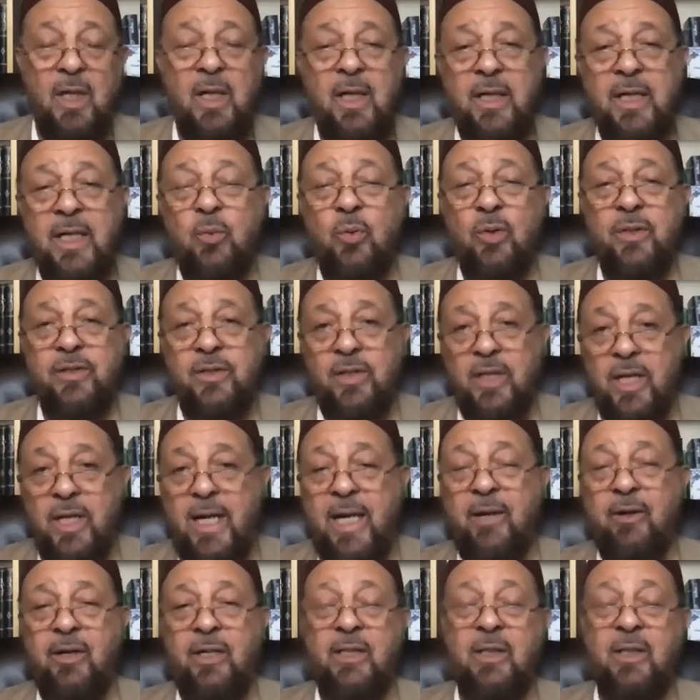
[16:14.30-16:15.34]
He was
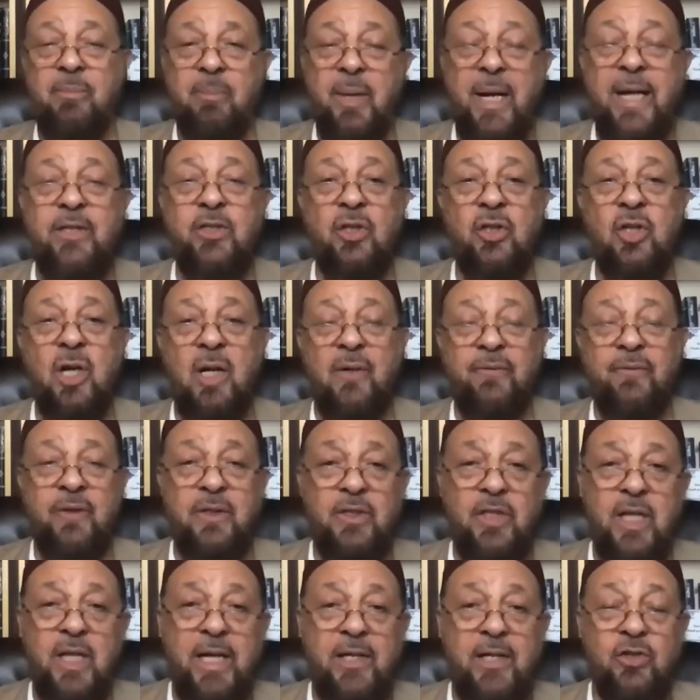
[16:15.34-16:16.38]
there in the major
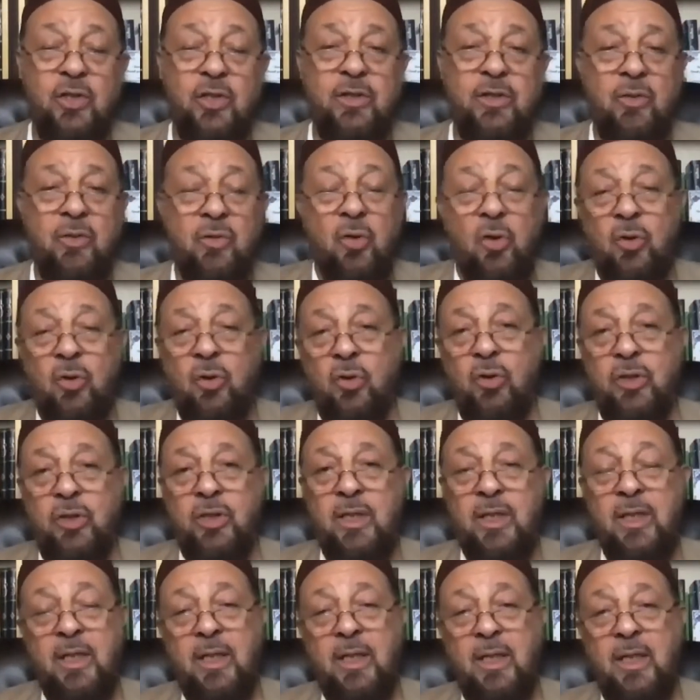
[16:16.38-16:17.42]
confrontations in Uhud,
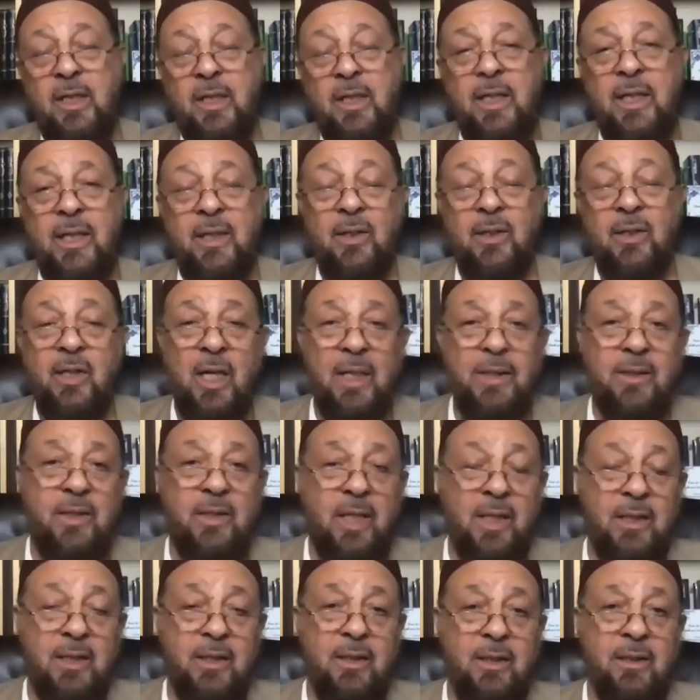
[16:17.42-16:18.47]
in
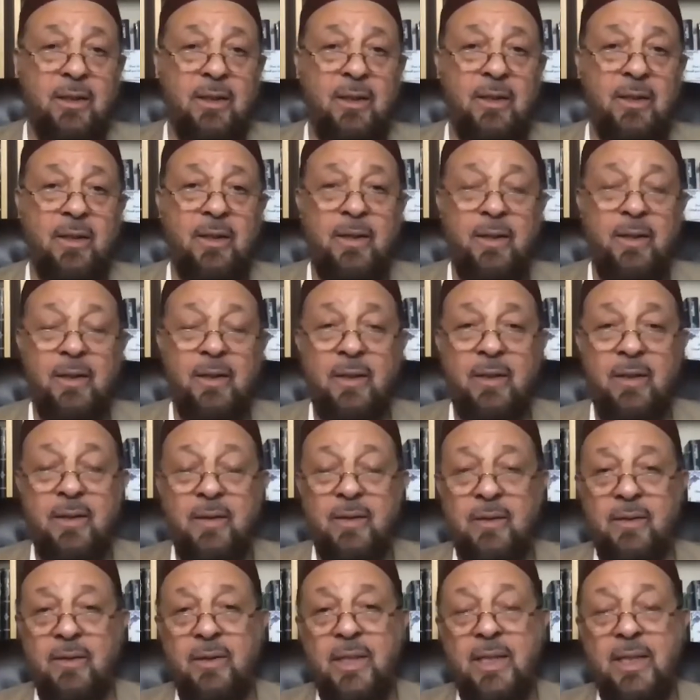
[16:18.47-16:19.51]
Khandaq,
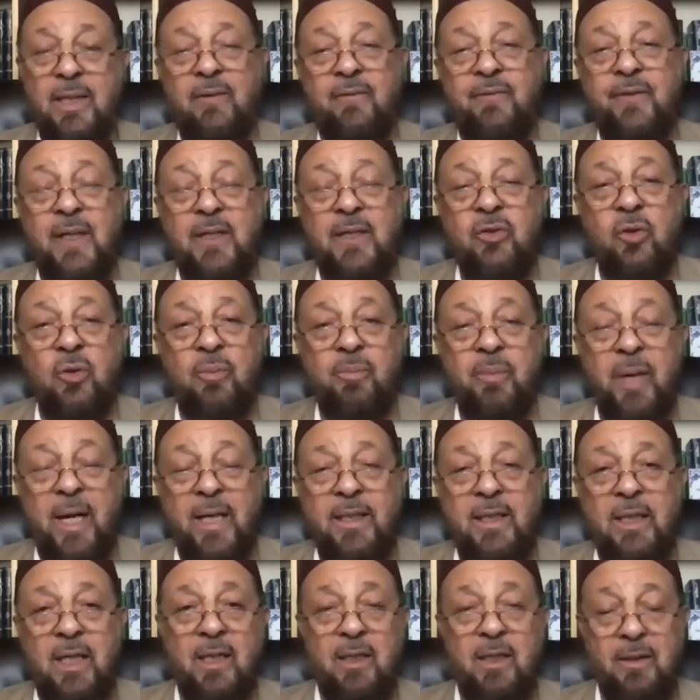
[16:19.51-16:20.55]
in the Fatu
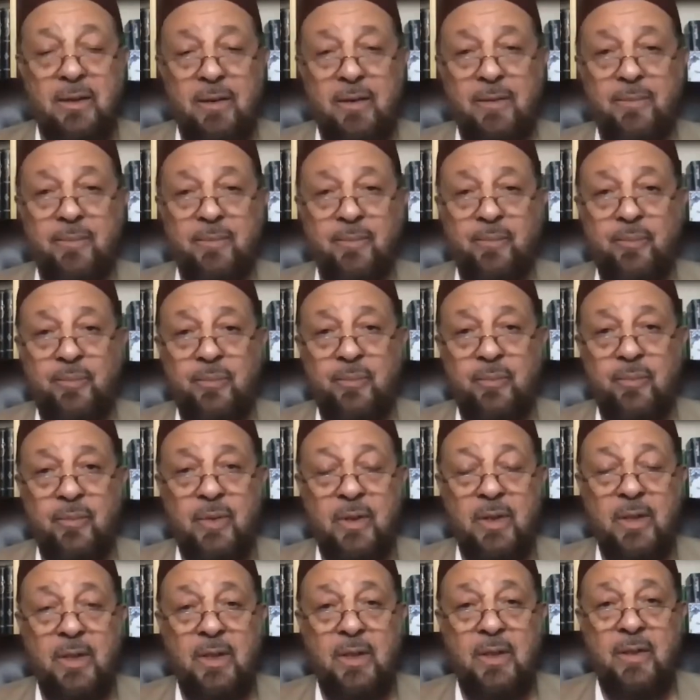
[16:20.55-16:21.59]
Mecca,
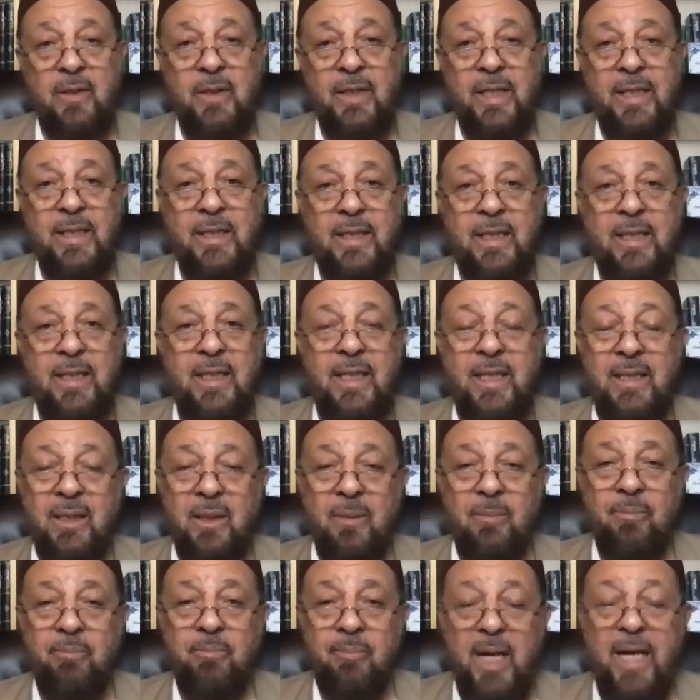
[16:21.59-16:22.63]
in
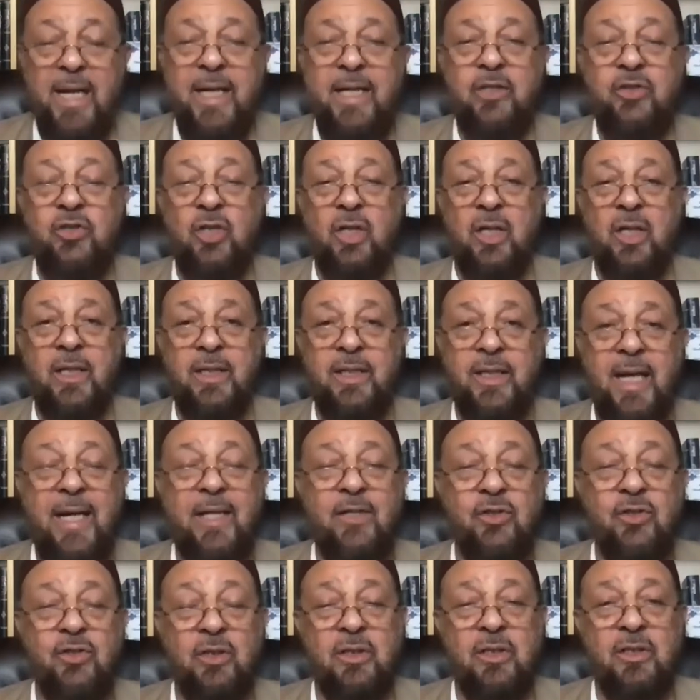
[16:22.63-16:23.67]
the major
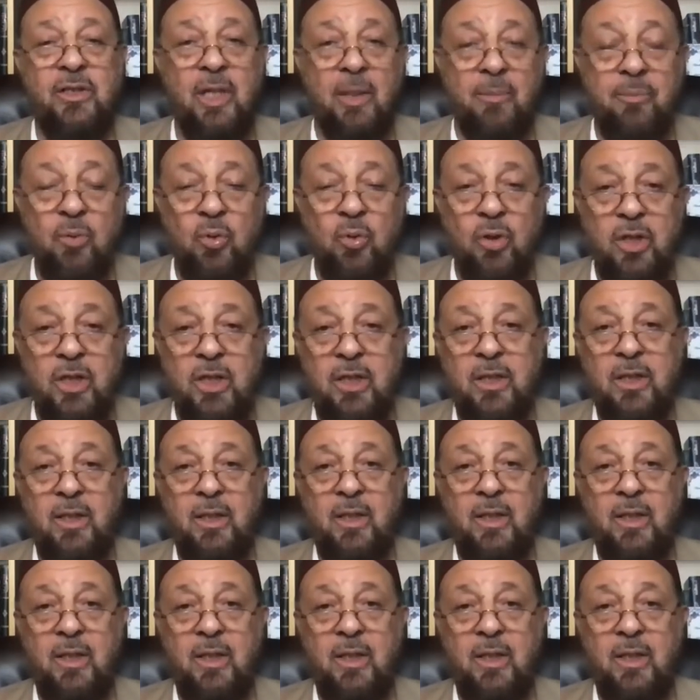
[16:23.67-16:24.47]
occasions, Tabuk.